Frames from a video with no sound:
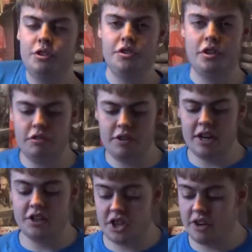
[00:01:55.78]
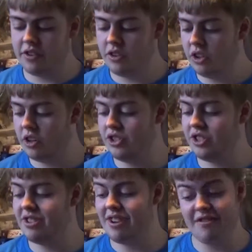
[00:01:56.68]
who's in it already. Jennifer
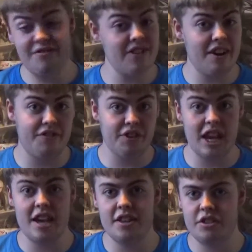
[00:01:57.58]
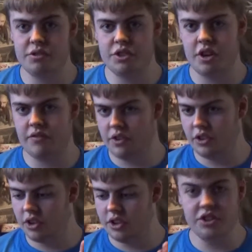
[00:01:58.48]
Lawrence. I, I forget that it was Jennifer
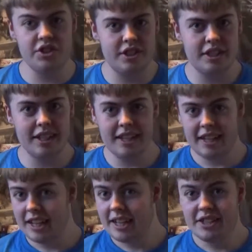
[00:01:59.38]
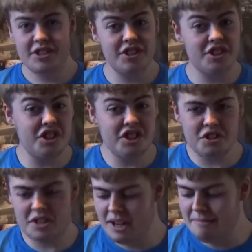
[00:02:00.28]
Lawrence. She, she
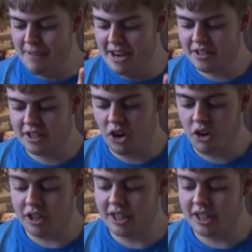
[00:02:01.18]
just immersed all